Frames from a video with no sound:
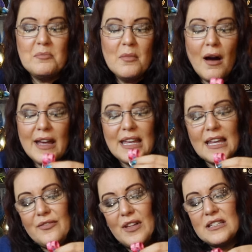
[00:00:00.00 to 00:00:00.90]
might
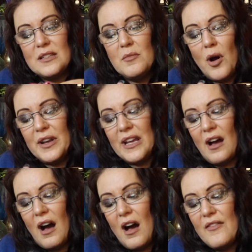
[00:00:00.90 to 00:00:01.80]
give that to
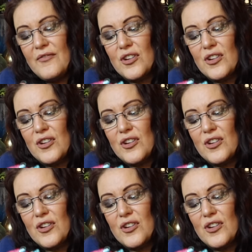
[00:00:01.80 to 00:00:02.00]
Monica